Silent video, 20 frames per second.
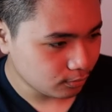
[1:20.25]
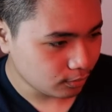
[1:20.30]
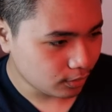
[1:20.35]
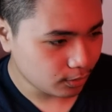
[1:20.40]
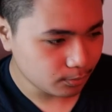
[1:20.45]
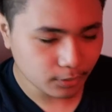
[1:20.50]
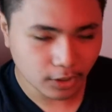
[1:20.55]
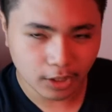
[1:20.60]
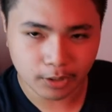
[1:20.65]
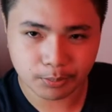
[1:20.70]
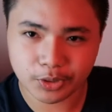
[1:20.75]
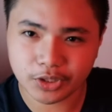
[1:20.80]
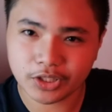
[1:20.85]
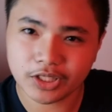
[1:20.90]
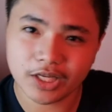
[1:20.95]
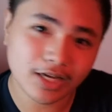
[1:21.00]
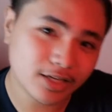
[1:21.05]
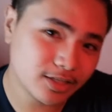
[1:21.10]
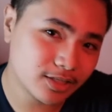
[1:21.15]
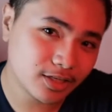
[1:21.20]
I mean
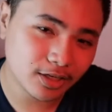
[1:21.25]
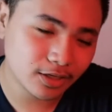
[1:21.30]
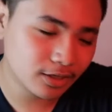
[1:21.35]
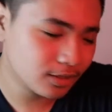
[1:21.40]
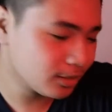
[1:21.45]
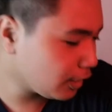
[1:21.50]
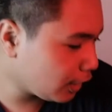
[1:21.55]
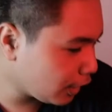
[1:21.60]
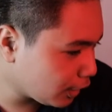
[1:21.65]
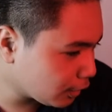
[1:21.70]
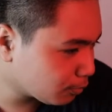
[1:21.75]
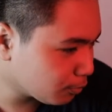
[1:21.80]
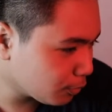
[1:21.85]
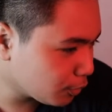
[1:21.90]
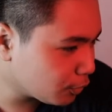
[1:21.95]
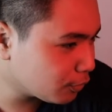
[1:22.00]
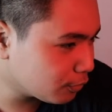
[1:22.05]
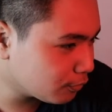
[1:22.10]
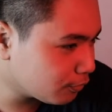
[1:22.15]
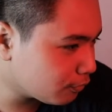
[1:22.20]
it has like 8
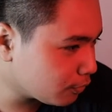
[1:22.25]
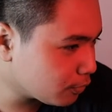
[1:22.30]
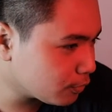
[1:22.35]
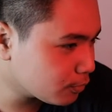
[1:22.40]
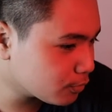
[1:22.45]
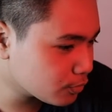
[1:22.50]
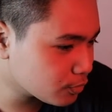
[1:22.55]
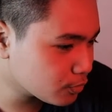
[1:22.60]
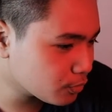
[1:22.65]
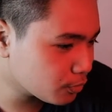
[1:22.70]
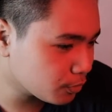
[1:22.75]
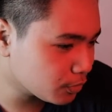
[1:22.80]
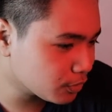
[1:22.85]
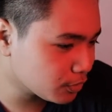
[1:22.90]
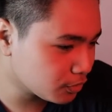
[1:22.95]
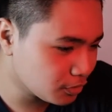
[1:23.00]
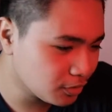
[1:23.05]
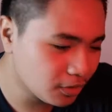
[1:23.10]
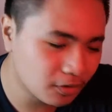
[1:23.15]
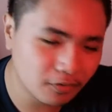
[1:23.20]
million views, so
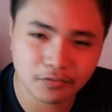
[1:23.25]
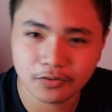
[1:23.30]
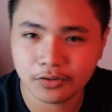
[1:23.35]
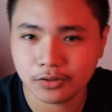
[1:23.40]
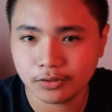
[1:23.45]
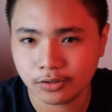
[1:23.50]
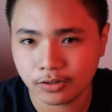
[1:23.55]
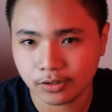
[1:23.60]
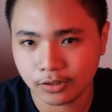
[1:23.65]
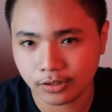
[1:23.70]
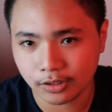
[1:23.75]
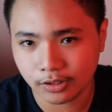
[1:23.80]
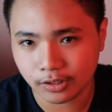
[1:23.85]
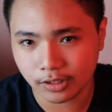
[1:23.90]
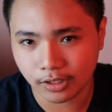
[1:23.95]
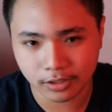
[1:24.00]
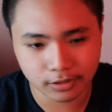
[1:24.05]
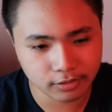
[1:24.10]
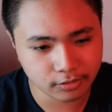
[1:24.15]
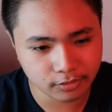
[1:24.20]
it definitely,
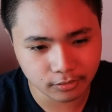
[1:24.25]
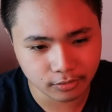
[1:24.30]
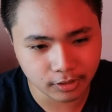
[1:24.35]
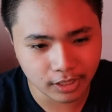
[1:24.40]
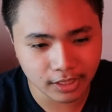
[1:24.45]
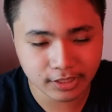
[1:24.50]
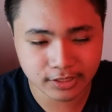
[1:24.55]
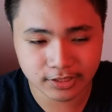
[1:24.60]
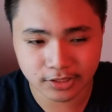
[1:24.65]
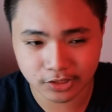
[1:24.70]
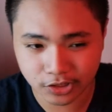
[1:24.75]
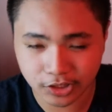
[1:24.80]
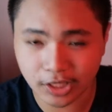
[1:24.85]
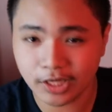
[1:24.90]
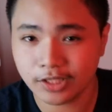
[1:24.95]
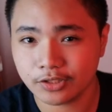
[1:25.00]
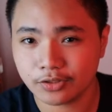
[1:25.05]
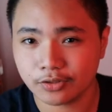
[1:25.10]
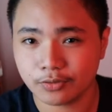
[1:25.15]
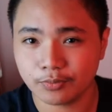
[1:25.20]
like, you know, has a
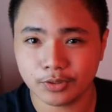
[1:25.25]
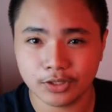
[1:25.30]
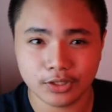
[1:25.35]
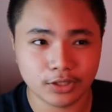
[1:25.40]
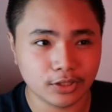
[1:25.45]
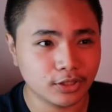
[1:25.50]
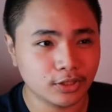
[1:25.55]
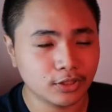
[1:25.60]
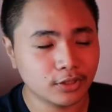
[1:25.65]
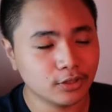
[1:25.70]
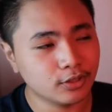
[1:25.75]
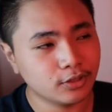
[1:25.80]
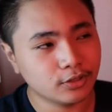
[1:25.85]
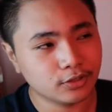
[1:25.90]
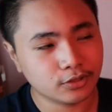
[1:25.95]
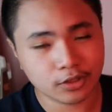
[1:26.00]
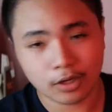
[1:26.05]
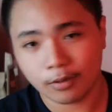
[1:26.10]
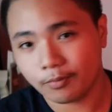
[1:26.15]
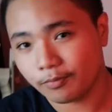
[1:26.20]
chance to be
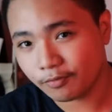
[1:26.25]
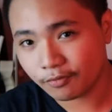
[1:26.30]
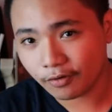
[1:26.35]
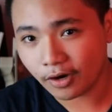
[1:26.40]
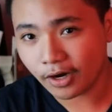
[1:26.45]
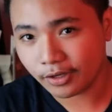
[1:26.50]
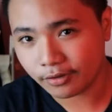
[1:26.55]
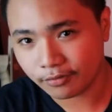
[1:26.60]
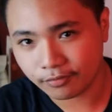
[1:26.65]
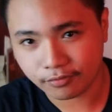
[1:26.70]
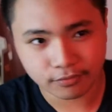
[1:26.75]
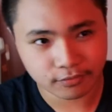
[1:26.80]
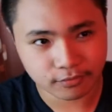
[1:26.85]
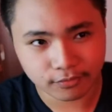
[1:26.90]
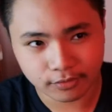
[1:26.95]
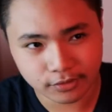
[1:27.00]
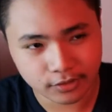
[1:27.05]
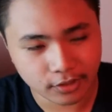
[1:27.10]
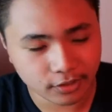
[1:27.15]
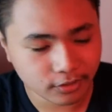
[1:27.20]
top 5
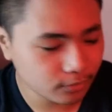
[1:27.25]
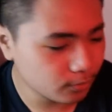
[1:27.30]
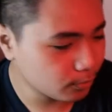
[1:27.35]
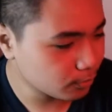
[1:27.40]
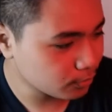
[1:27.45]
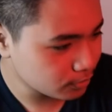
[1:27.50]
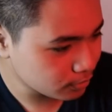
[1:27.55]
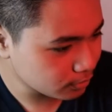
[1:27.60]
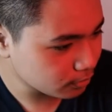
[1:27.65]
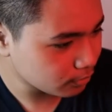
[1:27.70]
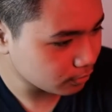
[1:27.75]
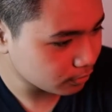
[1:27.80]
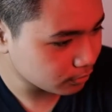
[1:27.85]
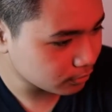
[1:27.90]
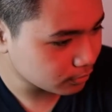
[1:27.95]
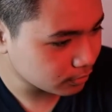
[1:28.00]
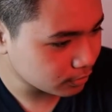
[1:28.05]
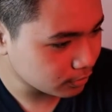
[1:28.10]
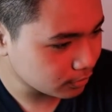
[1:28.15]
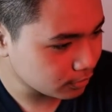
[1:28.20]
deathcore
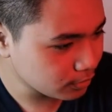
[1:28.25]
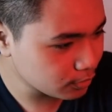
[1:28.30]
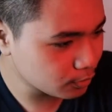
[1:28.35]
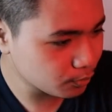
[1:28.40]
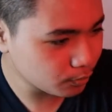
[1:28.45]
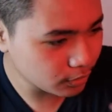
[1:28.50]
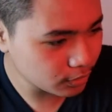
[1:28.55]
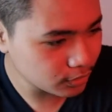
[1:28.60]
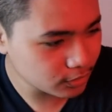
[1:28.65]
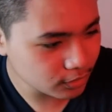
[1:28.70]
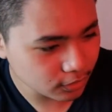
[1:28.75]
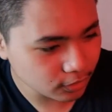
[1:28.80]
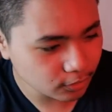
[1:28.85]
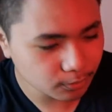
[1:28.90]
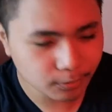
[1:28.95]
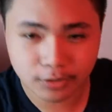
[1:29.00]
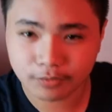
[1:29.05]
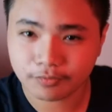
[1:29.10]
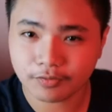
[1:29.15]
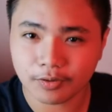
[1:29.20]
songs. This one is a
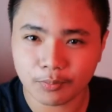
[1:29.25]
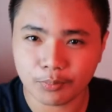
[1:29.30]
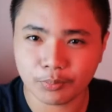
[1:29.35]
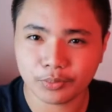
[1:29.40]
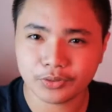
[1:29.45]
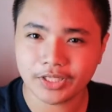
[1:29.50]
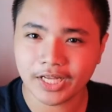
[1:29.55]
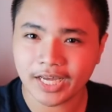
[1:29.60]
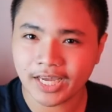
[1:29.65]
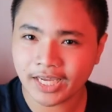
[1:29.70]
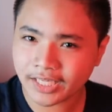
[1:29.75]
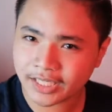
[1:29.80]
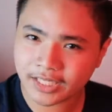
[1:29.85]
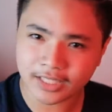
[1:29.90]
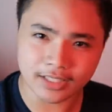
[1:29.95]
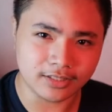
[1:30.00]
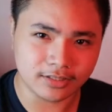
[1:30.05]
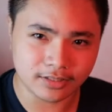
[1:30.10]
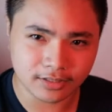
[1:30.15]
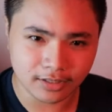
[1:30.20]
little bit of a
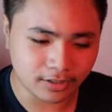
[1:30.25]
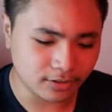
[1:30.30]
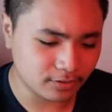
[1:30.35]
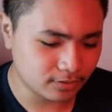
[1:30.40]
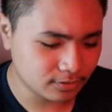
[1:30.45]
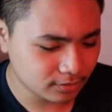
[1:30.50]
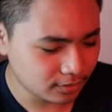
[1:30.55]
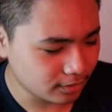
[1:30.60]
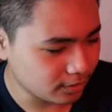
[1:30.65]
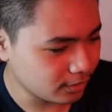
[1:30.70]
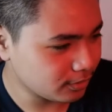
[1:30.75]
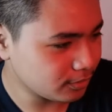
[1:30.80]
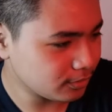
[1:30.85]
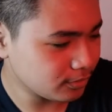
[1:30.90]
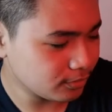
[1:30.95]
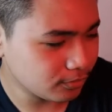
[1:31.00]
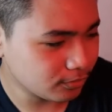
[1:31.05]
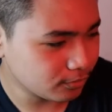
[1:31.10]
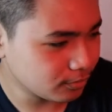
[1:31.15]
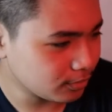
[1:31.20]
blackened kind of style,
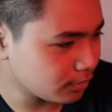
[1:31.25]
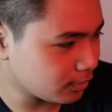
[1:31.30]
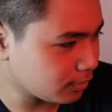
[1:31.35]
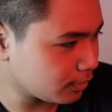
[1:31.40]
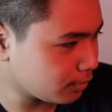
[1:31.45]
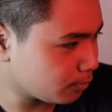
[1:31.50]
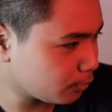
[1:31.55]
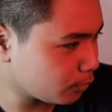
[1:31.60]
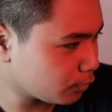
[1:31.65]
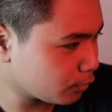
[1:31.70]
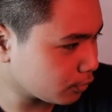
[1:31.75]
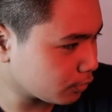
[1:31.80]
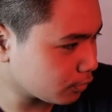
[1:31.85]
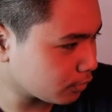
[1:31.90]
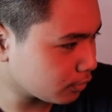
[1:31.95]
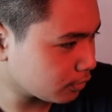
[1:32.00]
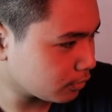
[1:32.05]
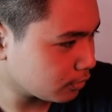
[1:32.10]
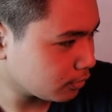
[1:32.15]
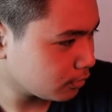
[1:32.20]
you know,
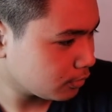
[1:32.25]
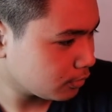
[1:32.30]
more